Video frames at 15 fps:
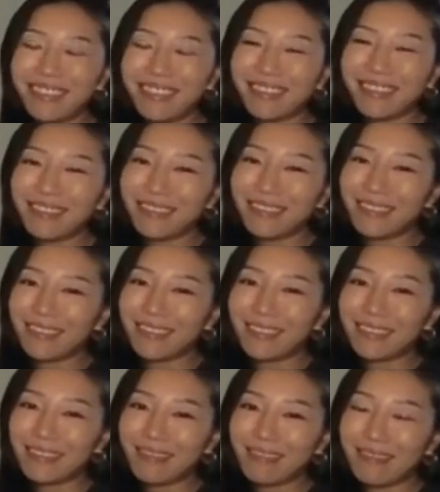
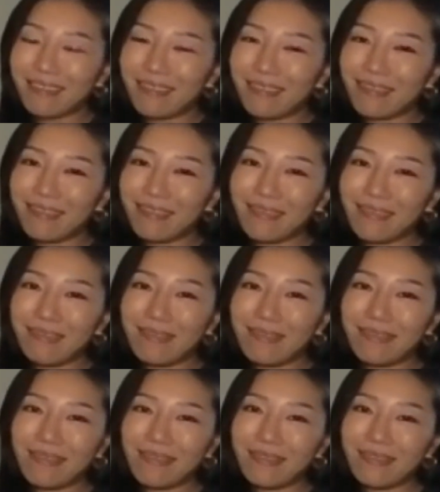
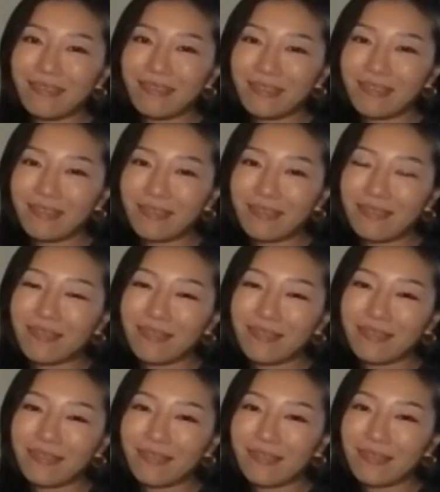
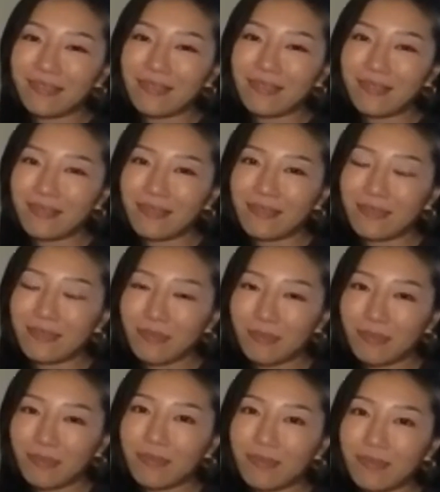
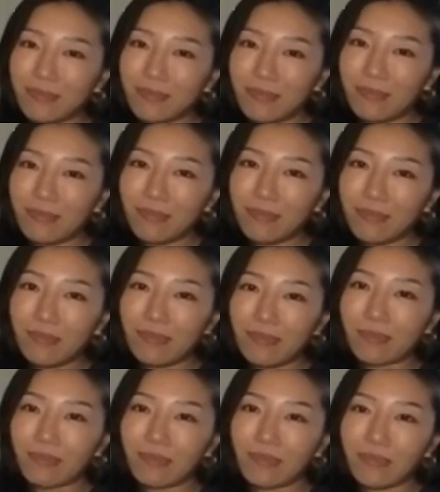
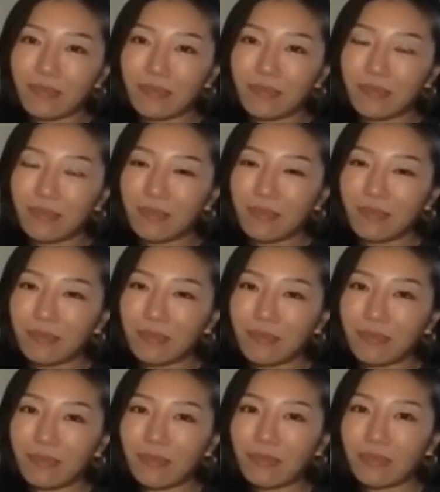
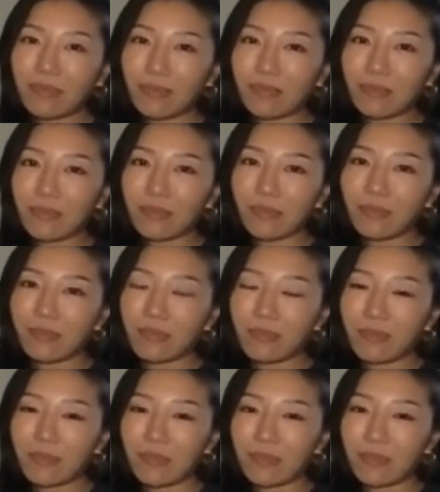(not speaking)